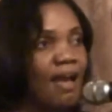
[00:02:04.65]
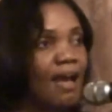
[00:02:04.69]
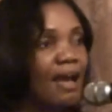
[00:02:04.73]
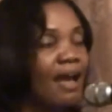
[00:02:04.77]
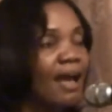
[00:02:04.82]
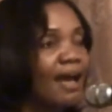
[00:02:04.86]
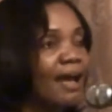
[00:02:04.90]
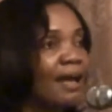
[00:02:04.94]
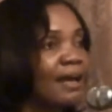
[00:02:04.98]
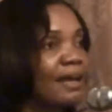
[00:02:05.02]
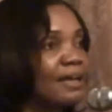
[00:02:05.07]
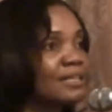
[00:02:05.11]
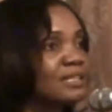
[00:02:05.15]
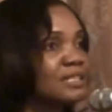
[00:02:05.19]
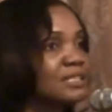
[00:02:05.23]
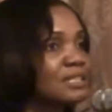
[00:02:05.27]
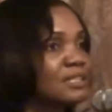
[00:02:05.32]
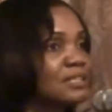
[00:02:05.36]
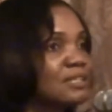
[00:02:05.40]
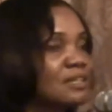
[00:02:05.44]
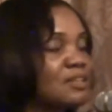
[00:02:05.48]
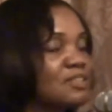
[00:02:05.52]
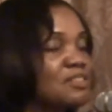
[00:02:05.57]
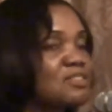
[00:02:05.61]
And
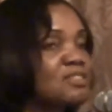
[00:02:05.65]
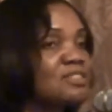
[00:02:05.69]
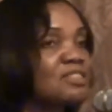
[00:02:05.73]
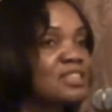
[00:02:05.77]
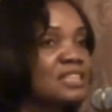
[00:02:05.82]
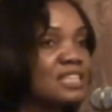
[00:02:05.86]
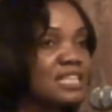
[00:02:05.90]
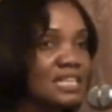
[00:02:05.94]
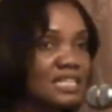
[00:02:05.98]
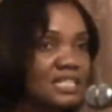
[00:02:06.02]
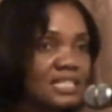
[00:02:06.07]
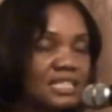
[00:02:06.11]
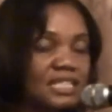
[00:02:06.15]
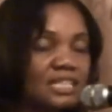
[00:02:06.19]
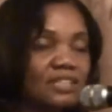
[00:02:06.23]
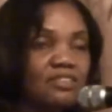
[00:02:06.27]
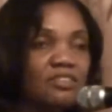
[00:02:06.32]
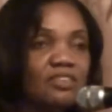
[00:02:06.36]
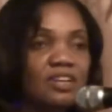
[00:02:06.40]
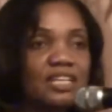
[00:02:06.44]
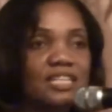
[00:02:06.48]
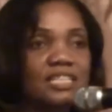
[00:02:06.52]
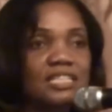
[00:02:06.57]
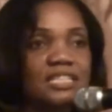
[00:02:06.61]
this
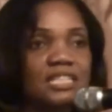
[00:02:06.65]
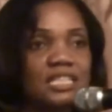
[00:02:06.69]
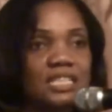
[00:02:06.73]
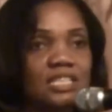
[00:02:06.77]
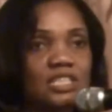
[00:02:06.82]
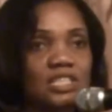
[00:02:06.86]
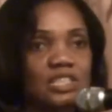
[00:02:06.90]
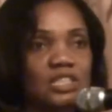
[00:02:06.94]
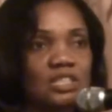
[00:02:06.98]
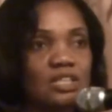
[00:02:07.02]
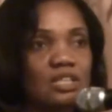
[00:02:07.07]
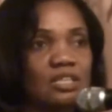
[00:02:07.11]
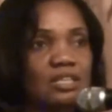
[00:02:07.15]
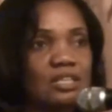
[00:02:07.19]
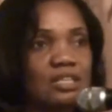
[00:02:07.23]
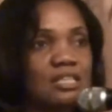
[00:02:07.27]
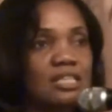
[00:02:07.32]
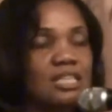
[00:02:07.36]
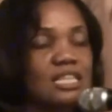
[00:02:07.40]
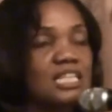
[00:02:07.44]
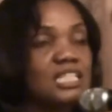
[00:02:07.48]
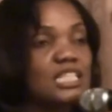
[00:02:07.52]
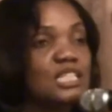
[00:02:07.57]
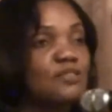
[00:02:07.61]
accreditation,
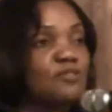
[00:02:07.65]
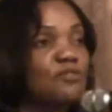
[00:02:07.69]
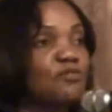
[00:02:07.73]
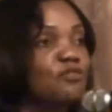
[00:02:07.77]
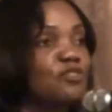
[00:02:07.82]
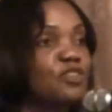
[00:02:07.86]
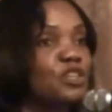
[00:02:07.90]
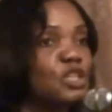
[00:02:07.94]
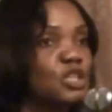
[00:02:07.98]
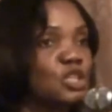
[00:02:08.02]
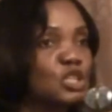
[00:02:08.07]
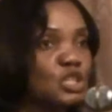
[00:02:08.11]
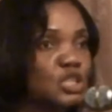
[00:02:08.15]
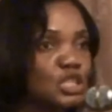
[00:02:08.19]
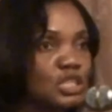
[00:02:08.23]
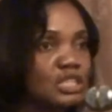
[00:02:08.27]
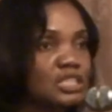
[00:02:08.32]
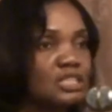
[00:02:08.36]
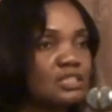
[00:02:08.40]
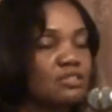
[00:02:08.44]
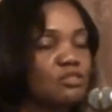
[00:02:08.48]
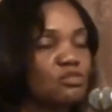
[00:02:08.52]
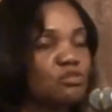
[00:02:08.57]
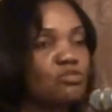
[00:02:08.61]
this first
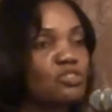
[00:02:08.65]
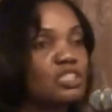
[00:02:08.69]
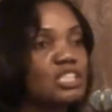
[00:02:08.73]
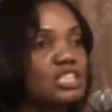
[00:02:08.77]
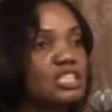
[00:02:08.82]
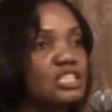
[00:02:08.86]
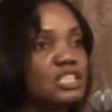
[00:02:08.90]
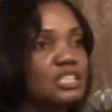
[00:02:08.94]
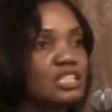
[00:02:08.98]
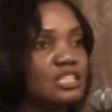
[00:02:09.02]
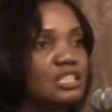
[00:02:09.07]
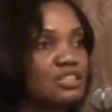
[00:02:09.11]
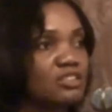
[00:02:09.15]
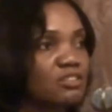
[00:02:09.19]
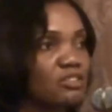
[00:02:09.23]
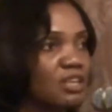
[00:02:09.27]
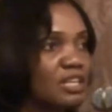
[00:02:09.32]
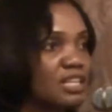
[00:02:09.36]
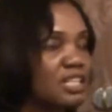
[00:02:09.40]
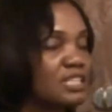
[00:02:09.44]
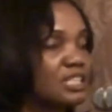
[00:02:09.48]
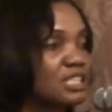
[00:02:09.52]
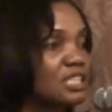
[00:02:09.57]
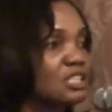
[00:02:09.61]
regional
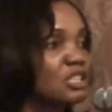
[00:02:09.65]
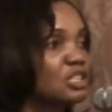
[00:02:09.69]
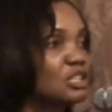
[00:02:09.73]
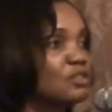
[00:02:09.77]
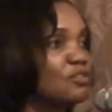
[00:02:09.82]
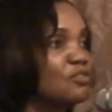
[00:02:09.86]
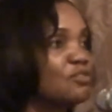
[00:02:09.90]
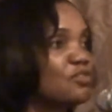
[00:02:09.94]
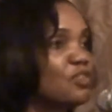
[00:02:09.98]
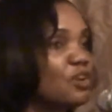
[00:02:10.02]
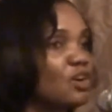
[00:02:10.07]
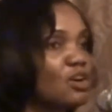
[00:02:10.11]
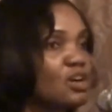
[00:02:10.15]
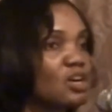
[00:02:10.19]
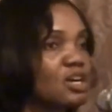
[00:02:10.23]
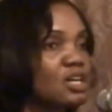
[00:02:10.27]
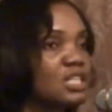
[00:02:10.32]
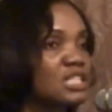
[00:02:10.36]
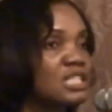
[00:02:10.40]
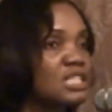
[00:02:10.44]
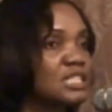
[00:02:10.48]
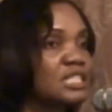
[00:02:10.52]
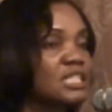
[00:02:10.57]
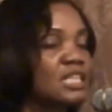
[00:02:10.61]
accreditation for us,